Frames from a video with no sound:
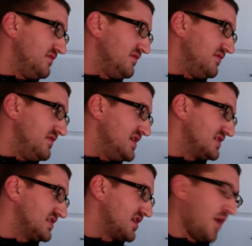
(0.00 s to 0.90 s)

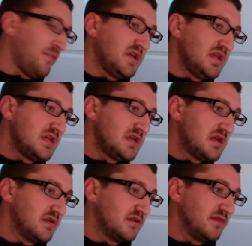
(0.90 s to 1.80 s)
this company
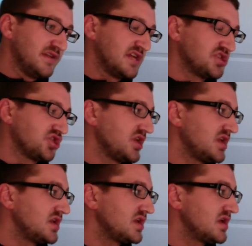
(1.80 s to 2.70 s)

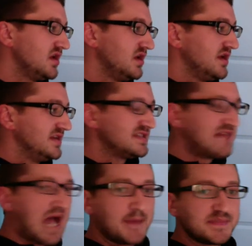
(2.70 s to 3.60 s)
essentially
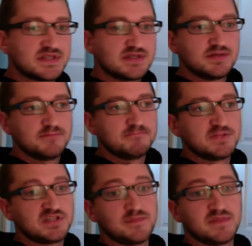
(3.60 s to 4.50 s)
stops
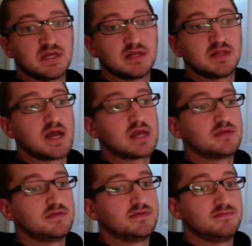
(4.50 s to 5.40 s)
something like
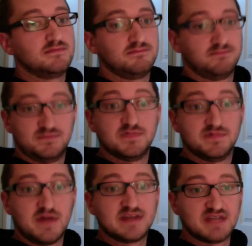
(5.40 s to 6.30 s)

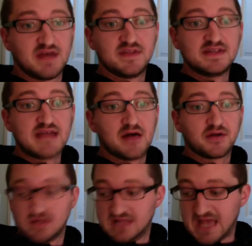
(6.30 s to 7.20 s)
I said, the dollar
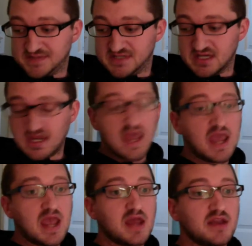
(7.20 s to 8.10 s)
collapsing,
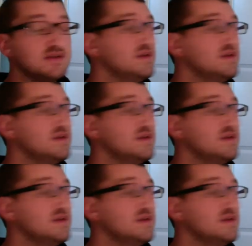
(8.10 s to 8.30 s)
and